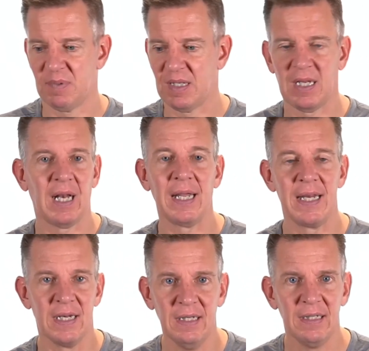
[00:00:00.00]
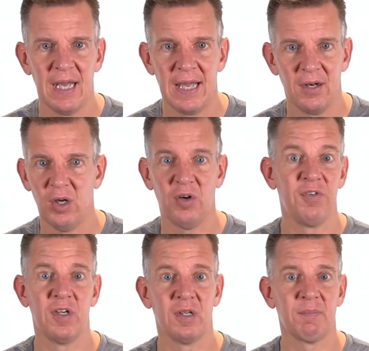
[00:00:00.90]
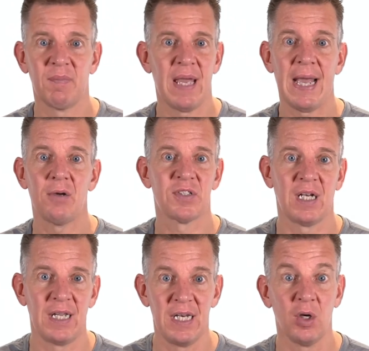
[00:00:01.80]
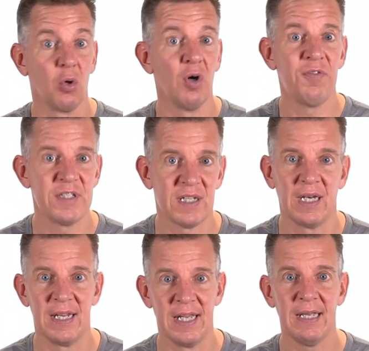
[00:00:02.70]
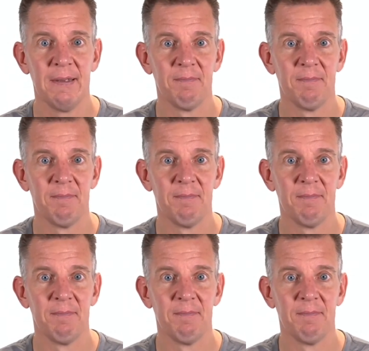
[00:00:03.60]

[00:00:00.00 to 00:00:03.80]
cleaner and I offer house cleaning or office cleaning,